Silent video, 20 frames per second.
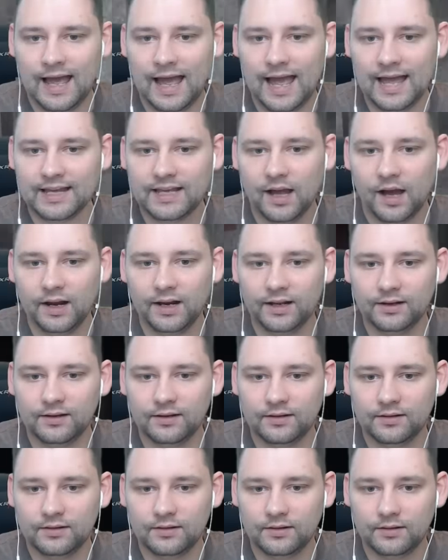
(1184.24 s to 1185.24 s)
I got it.
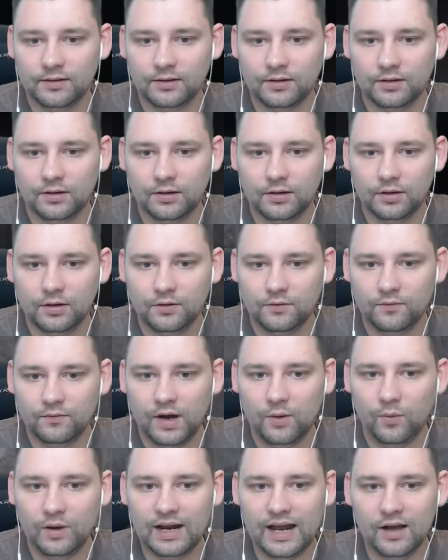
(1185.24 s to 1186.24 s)

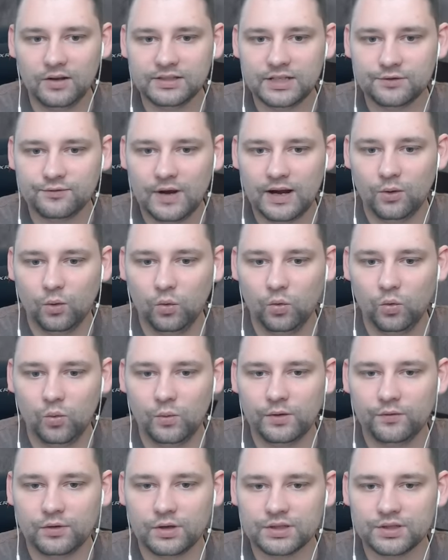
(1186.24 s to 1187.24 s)
Right, what else is right? Ooh,
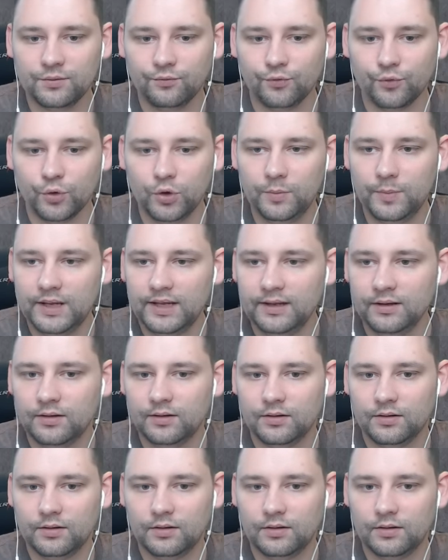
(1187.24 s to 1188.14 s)
we've got some ruby.